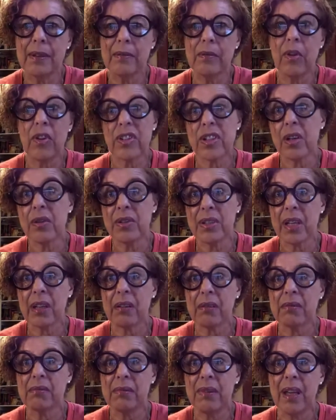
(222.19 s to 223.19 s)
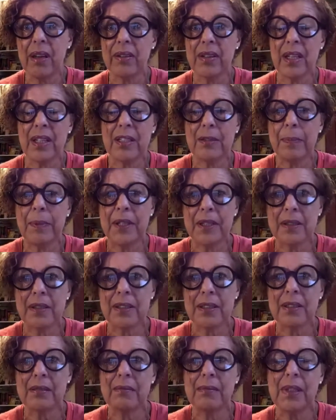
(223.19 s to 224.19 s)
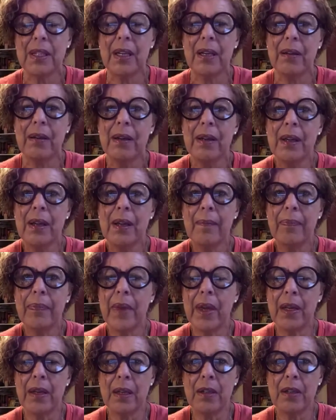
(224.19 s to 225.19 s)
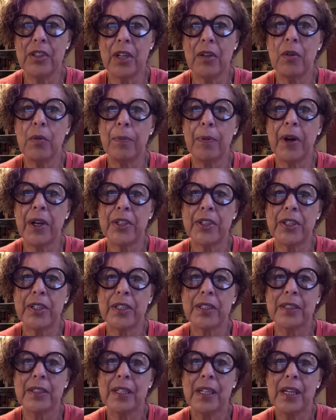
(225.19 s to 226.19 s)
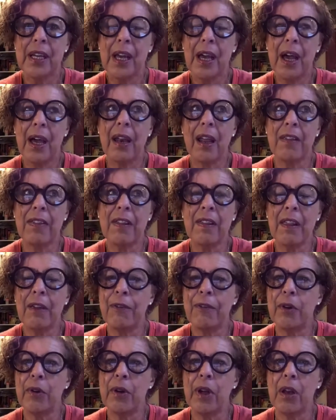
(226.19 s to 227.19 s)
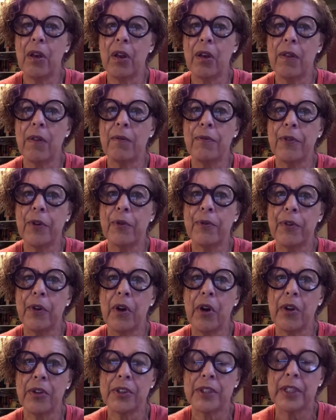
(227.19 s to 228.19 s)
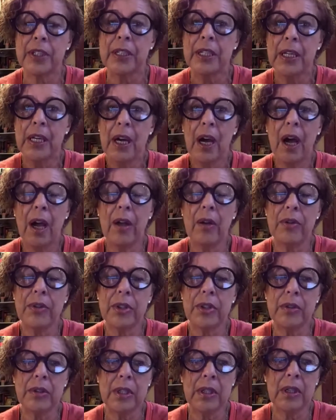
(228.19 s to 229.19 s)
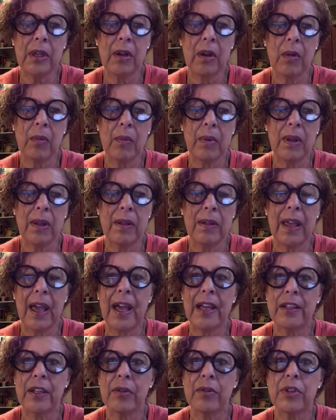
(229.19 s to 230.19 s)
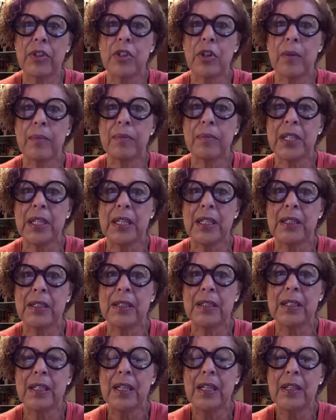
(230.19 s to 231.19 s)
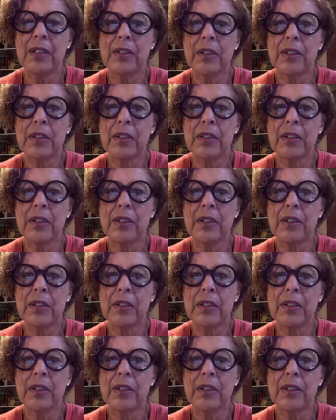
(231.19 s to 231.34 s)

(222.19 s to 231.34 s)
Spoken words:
Not so subtle nowadays, but, you know, and the general pressures. And I think a lot of them feel forgotten. I also deal a lot with adult adoptees.